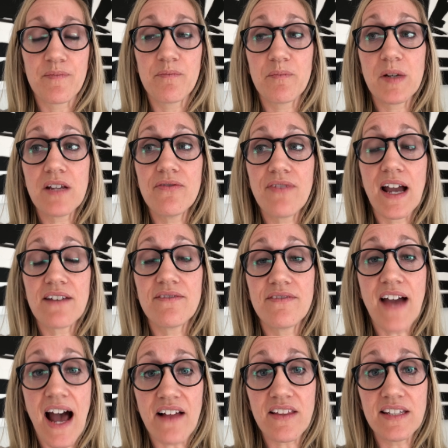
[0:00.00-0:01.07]
But if I
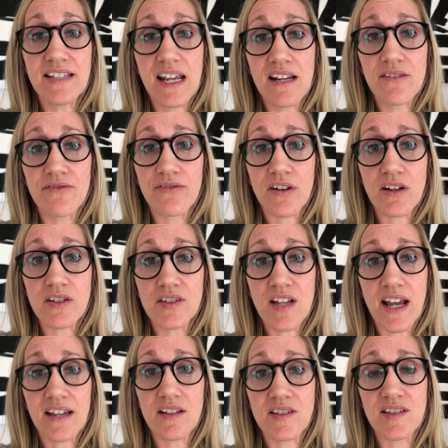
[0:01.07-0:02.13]
validated first,
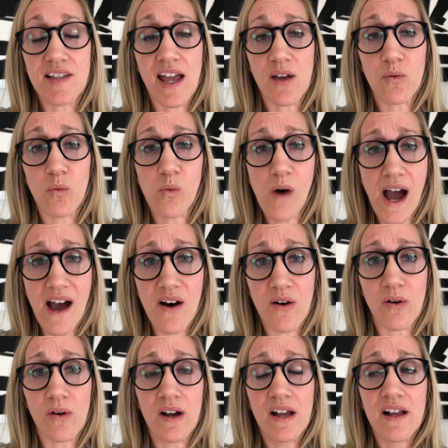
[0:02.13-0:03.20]
I could say,
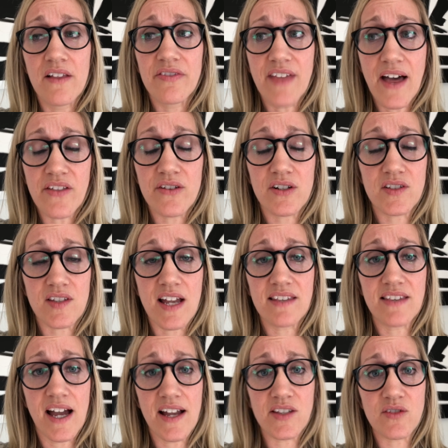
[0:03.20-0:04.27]
wow, that looks like
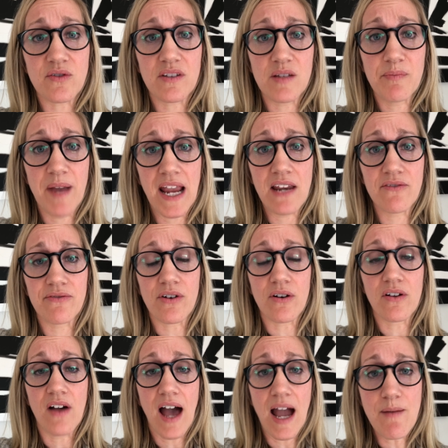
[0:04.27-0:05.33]
that's really
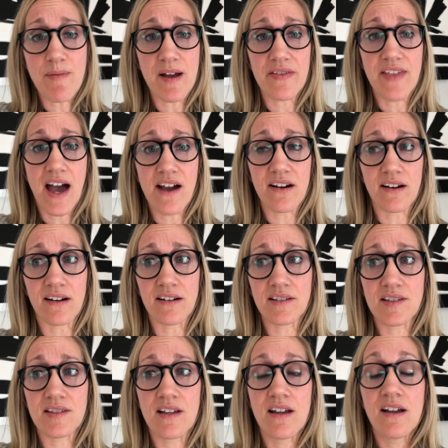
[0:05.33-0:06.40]
painful. I bet that
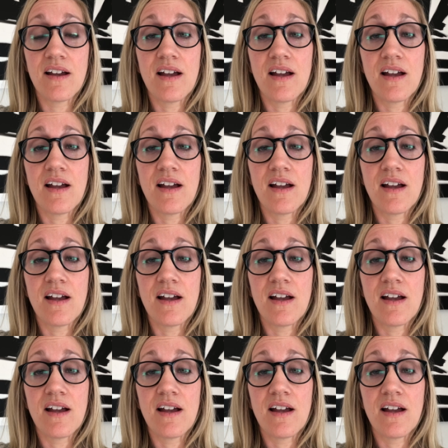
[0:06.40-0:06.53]
hurts.